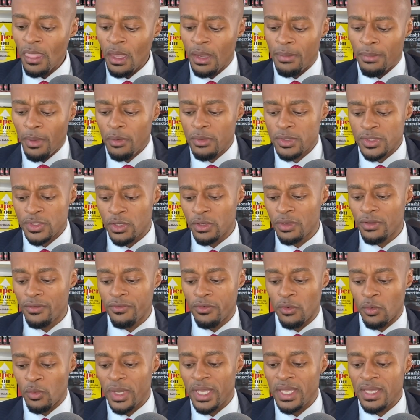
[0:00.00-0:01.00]
I'm always looking
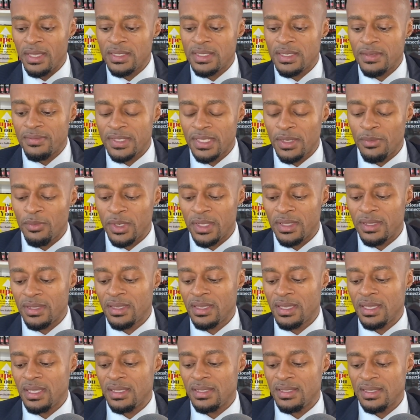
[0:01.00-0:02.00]
for ways, if someone
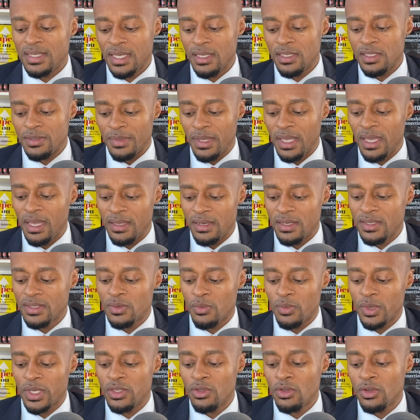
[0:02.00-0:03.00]
tells me, hey, there's
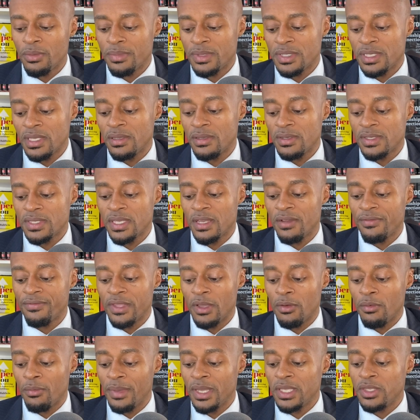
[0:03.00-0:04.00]
a way you can present yourself
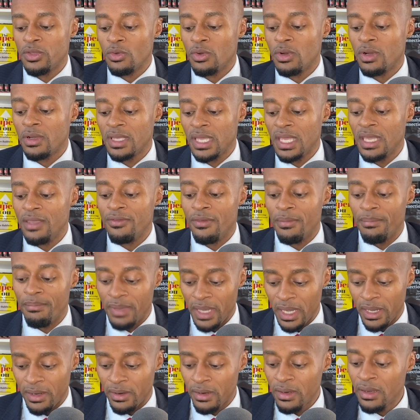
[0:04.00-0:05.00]
that will make you look even
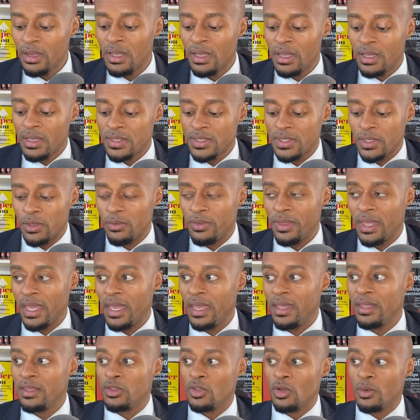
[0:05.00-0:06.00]
better so
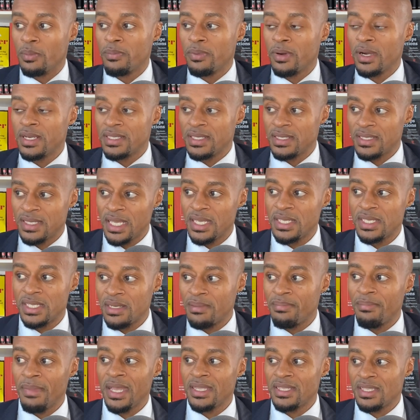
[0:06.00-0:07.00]
that your
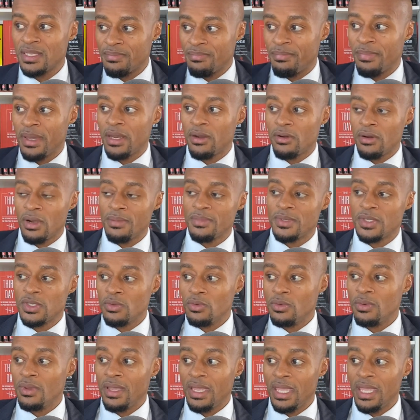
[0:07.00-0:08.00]
presentation matches better up
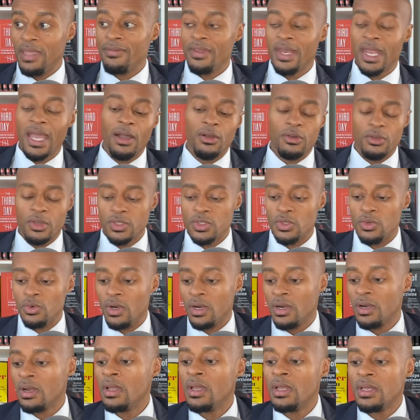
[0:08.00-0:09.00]
to even how good you
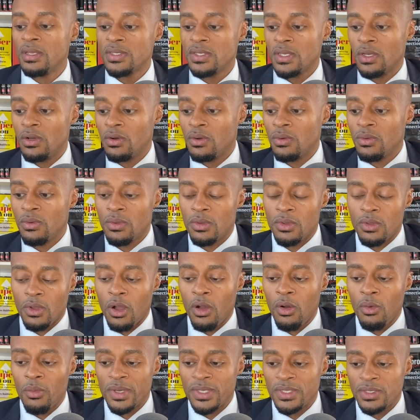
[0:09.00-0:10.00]
are. So
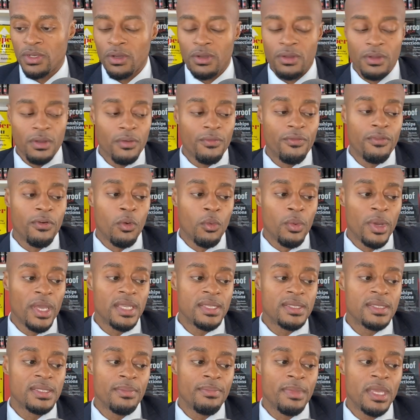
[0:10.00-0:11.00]
always look for
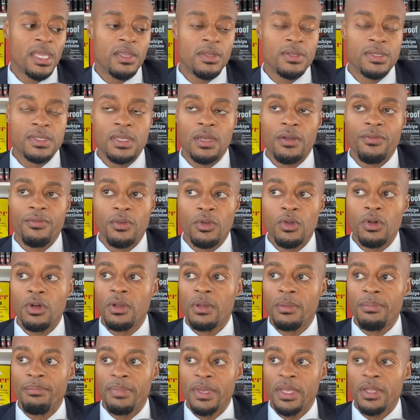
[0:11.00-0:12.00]
ways to make yourself
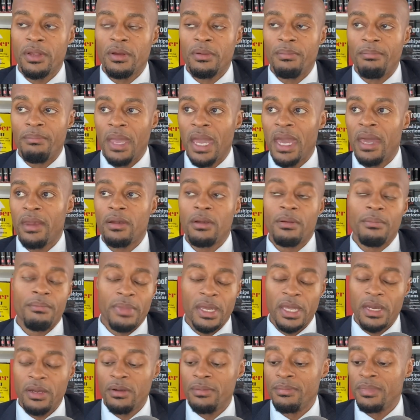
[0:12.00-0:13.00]
look bigger, badder,
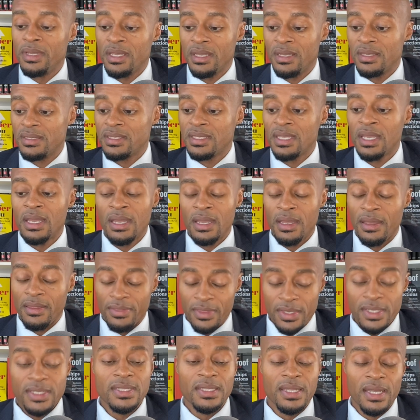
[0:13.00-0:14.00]
better, because
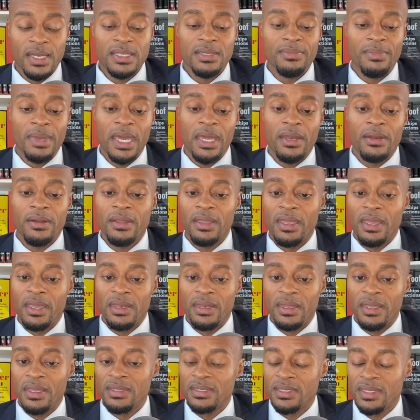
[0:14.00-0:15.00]
this does matter.
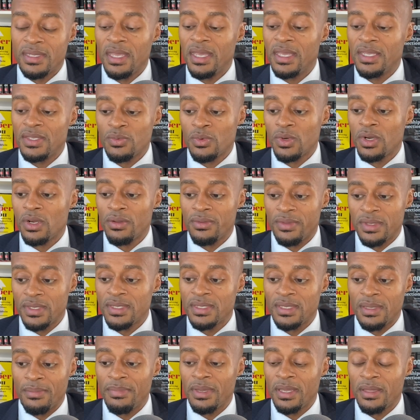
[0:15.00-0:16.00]
And in today's world, this
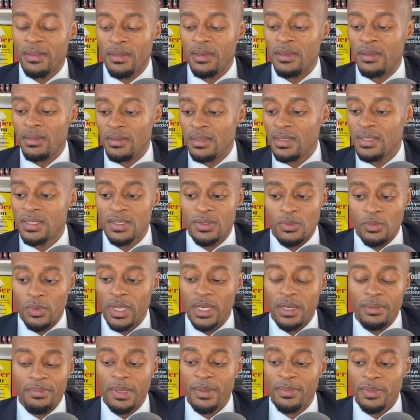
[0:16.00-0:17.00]
is a big thing. This is the way
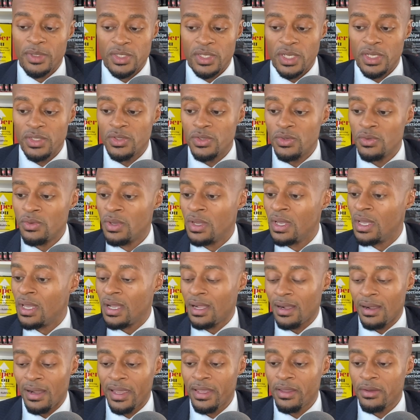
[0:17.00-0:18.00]
that people judge you,
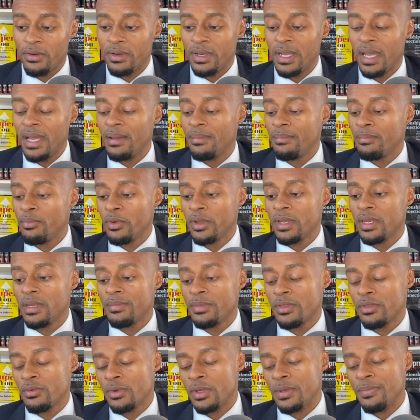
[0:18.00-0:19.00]
like it or not. Point
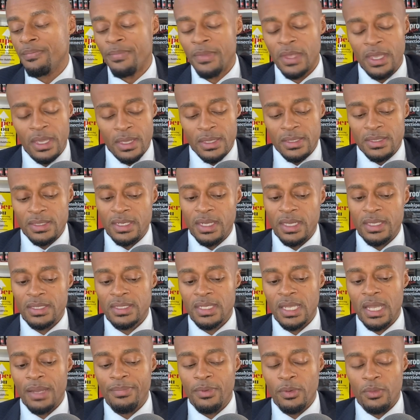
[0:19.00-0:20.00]
number three. Today's
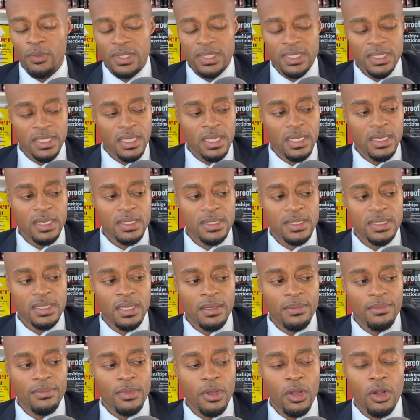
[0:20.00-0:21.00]
topic, once again, is
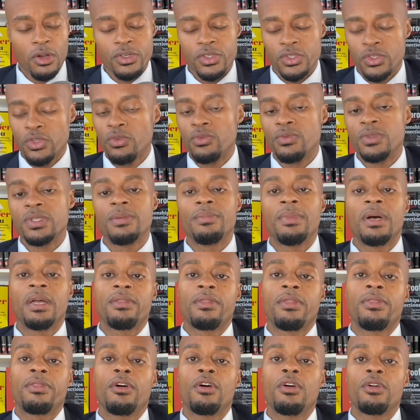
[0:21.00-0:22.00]
some harsh truths
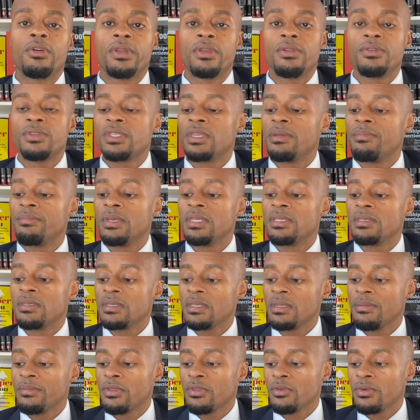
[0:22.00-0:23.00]
about the thought leadership business.
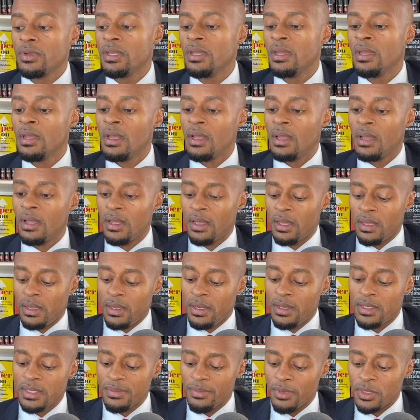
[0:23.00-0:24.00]
Number three,
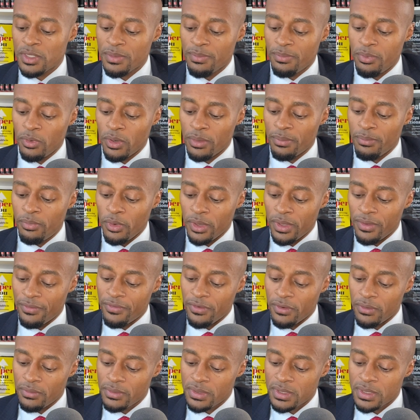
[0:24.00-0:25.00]
here's the most important point,
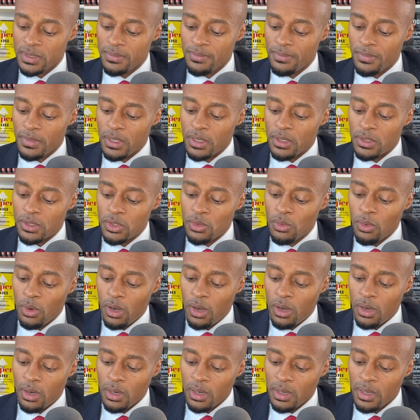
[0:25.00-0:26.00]
folks. You
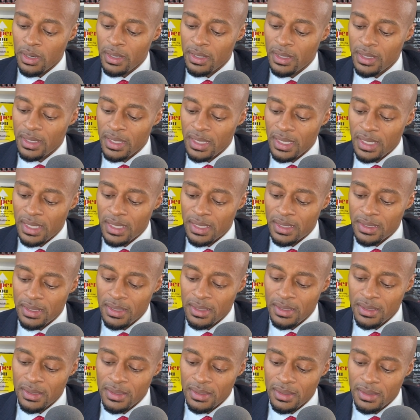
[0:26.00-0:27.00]
are
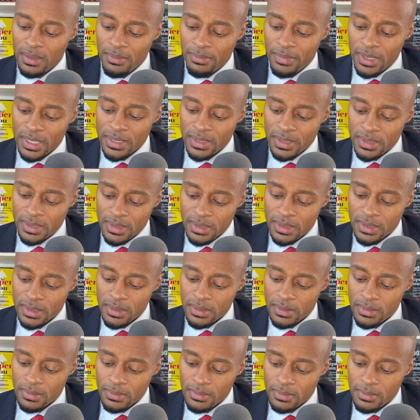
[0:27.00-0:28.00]
in business.